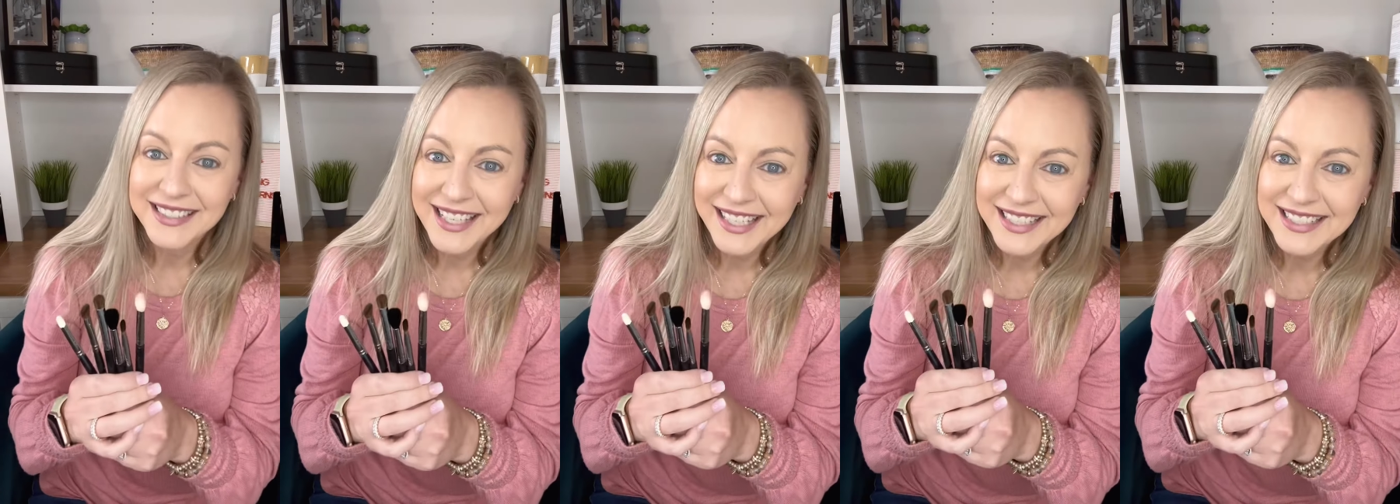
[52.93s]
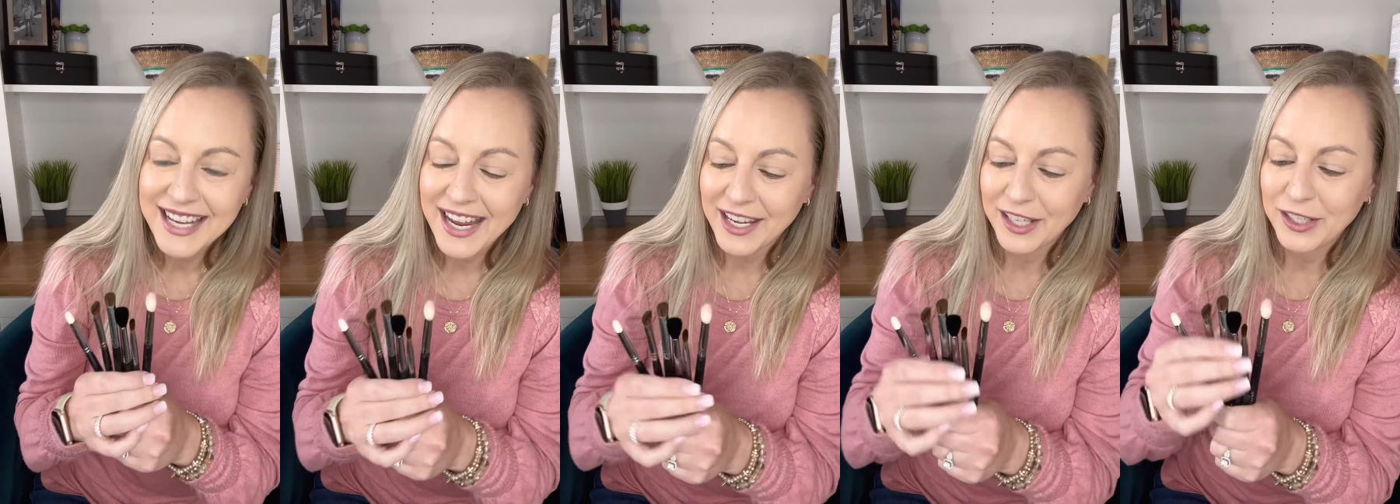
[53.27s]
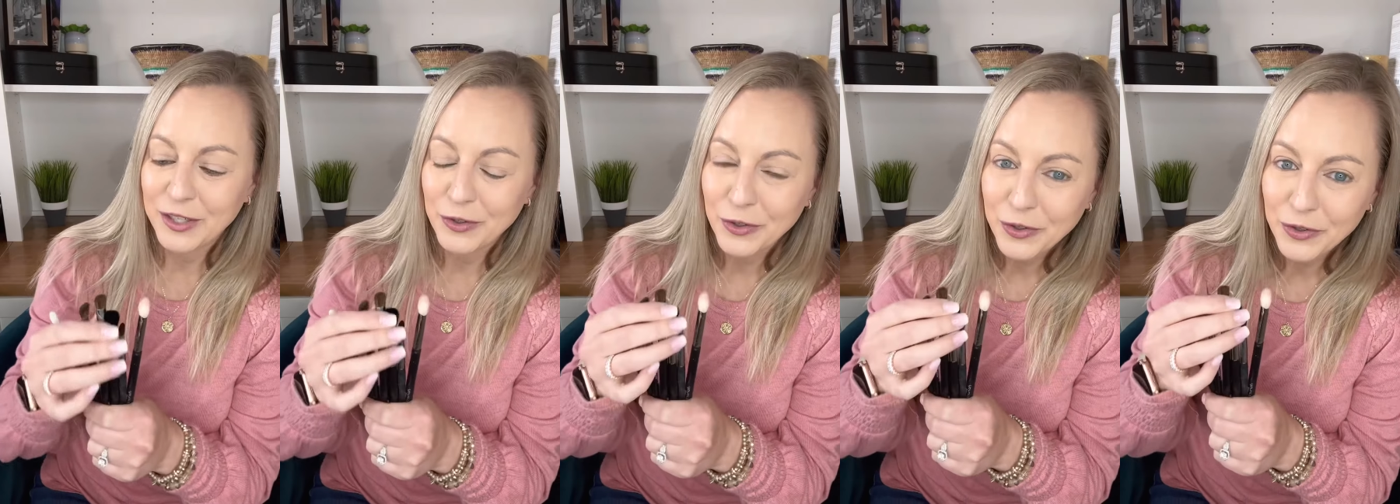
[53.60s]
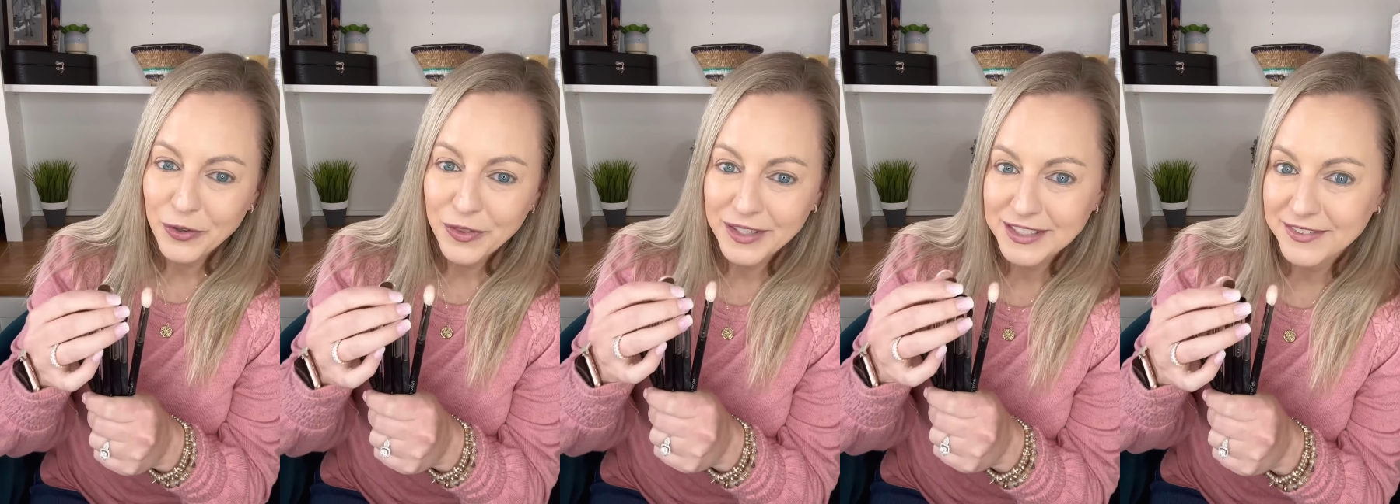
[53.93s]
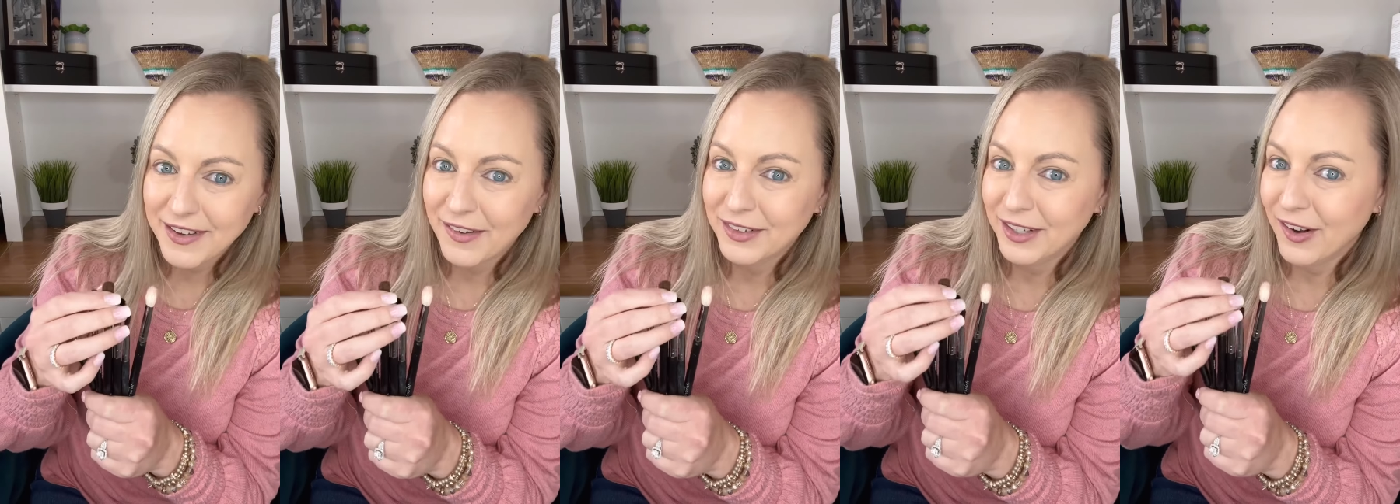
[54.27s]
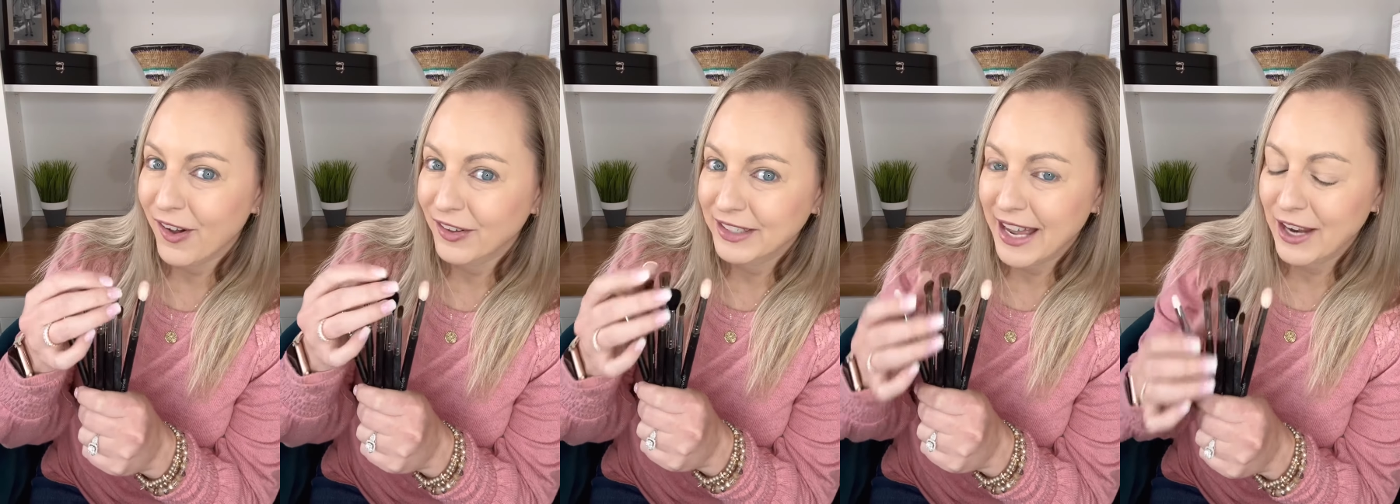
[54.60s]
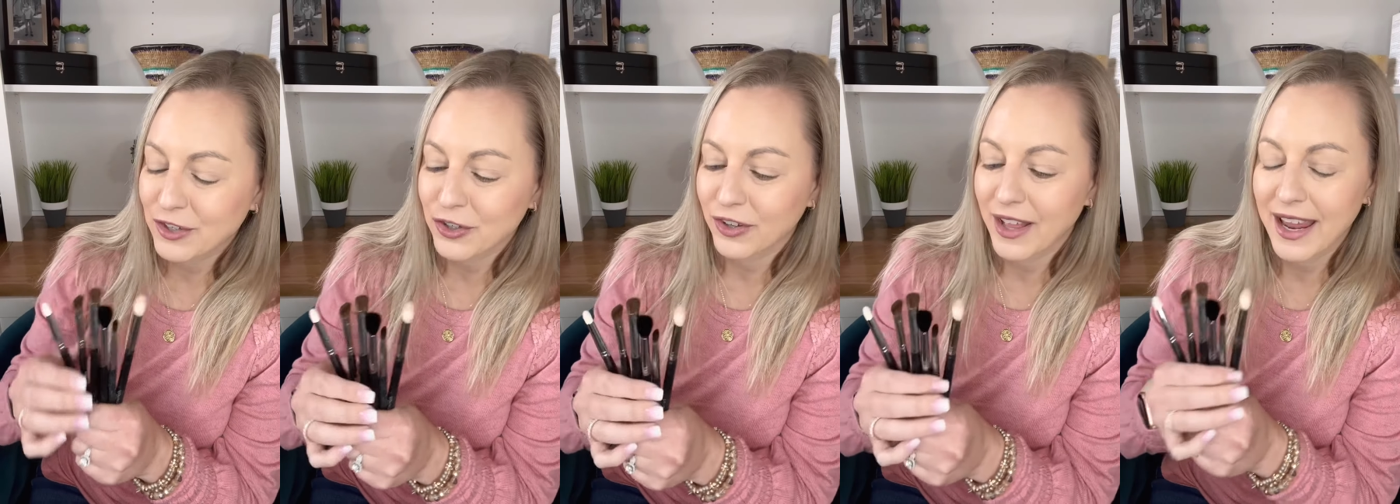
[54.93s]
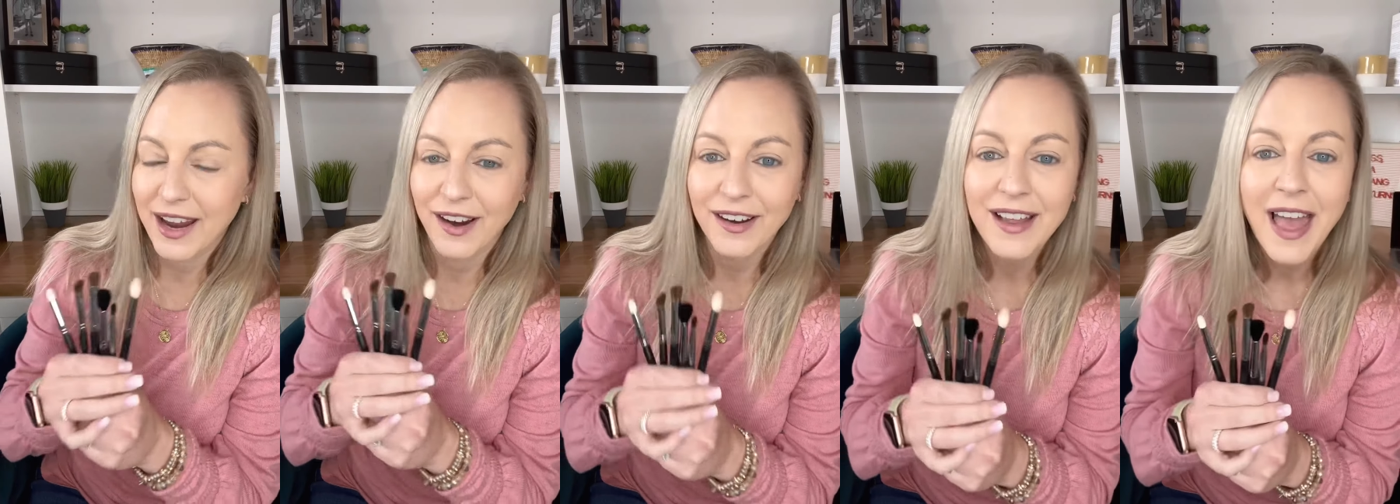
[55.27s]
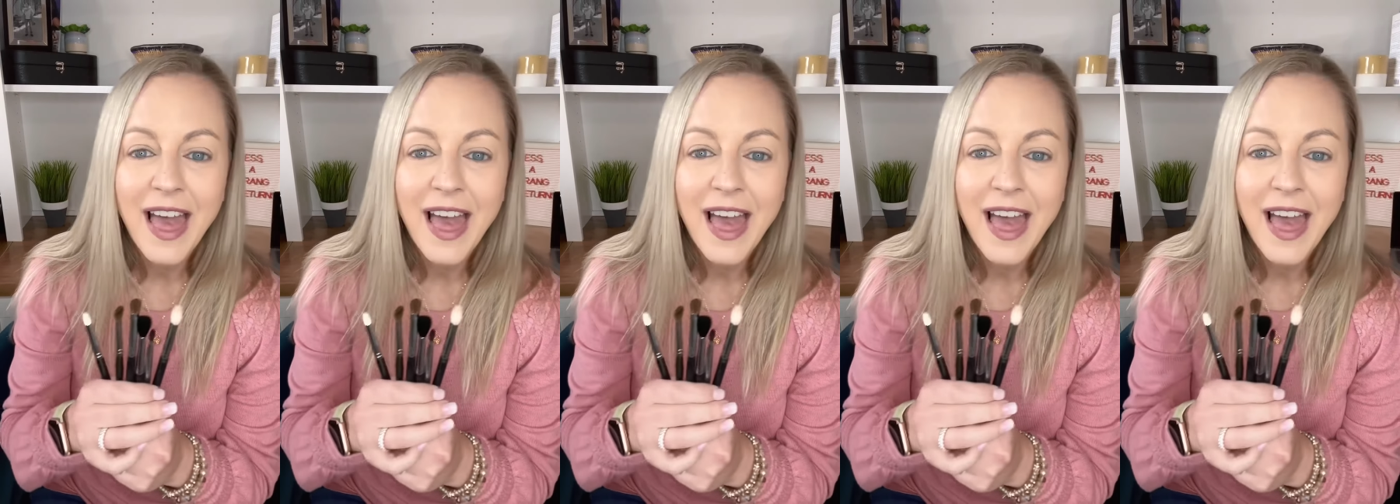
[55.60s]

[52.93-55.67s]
they contain a cuticle that's found in all natural hair,